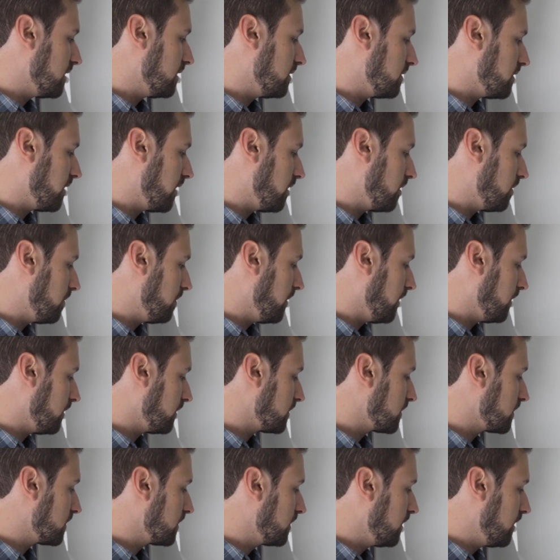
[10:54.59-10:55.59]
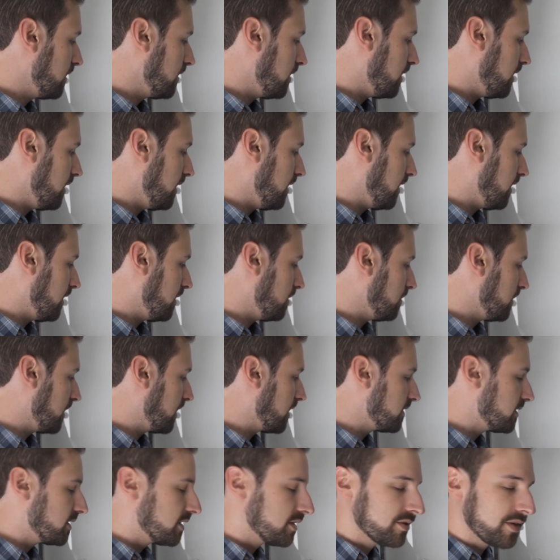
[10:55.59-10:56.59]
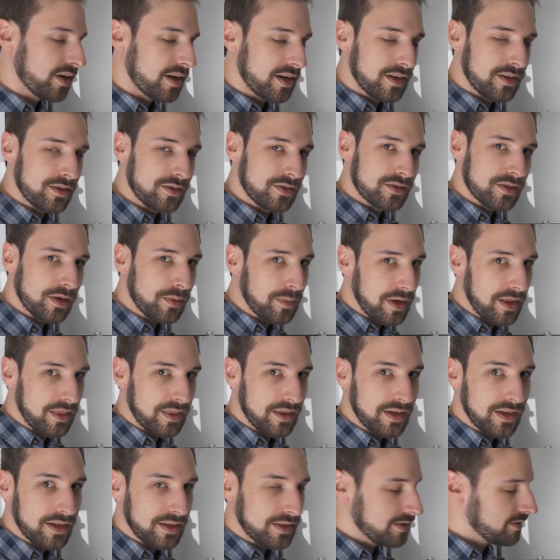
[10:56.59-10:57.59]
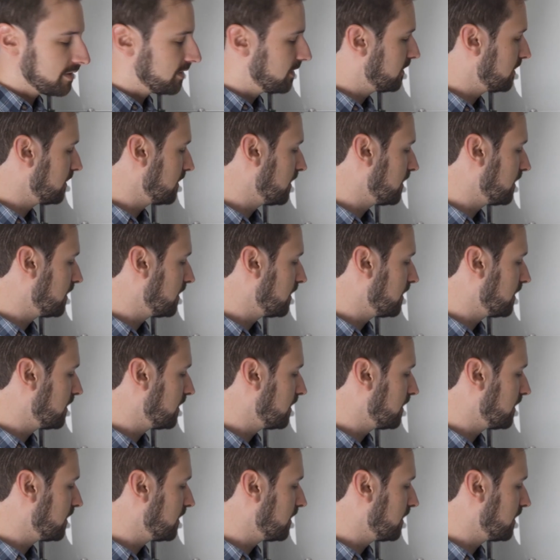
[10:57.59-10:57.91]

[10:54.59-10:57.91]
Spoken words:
entire belt. And because it's trying to do so many things,